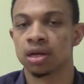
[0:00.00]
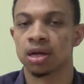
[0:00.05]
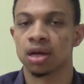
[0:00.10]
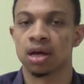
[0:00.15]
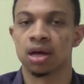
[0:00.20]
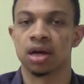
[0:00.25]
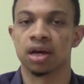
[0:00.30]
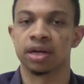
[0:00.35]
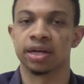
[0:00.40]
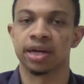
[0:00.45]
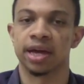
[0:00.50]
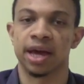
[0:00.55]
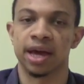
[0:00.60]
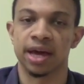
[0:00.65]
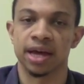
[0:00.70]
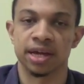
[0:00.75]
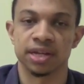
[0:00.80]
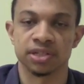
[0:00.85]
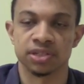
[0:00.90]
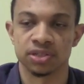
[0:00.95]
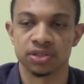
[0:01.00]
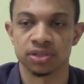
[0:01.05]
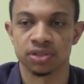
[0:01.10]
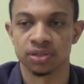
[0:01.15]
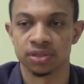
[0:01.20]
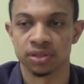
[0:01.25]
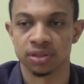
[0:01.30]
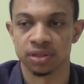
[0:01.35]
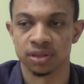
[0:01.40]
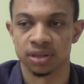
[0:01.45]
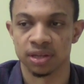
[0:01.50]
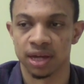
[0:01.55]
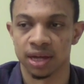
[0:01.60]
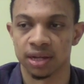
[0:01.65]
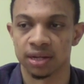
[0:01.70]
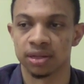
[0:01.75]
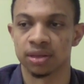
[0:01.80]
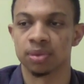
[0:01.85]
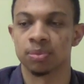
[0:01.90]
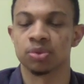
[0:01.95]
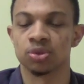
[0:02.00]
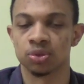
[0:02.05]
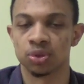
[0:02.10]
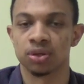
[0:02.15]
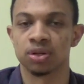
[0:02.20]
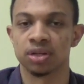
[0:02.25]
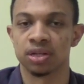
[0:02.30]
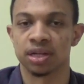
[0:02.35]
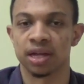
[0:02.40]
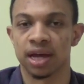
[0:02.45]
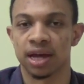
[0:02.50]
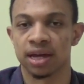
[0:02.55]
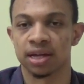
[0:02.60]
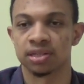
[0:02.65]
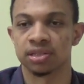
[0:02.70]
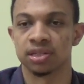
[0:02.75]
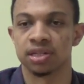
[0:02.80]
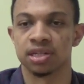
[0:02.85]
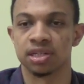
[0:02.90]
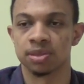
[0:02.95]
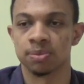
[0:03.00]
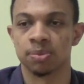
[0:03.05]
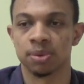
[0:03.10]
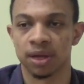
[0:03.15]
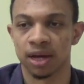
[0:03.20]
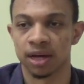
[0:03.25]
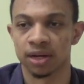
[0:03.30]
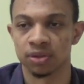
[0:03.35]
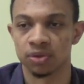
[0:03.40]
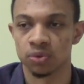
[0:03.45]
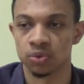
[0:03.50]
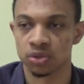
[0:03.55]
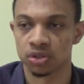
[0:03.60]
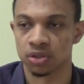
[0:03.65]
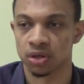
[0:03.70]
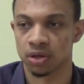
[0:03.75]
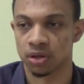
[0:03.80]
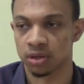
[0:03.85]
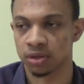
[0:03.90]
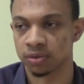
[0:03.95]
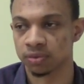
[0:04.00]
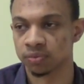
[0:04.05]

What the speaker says: a cast that the majority of the cast is Black. You saw,